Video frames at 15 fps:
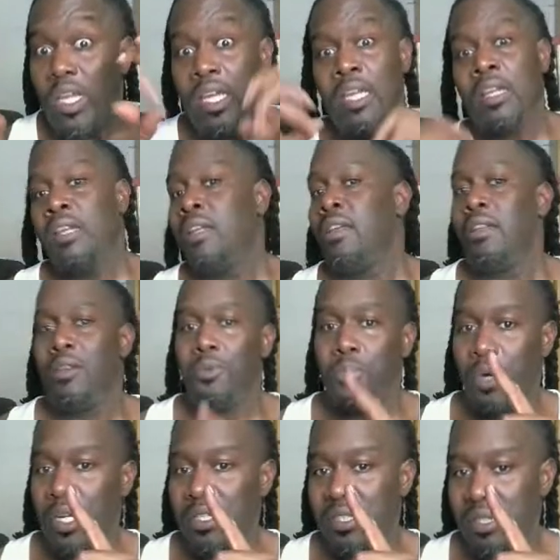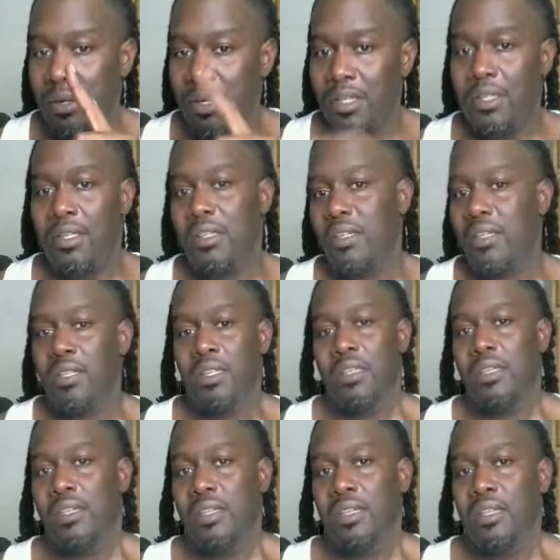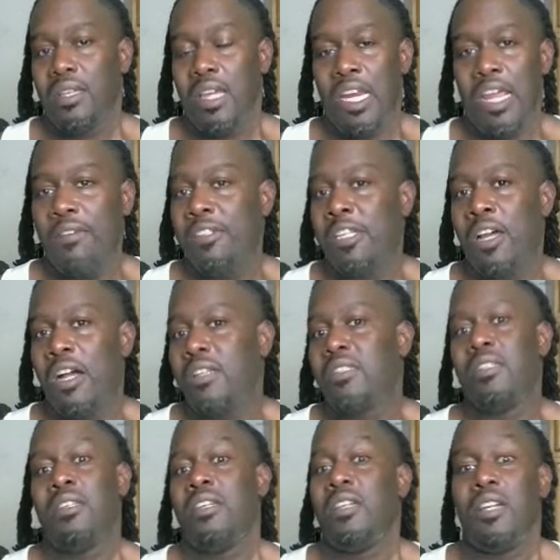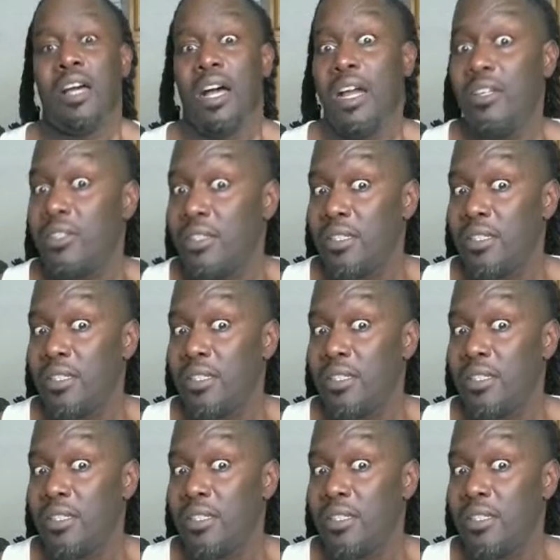owning one student. And they've talked to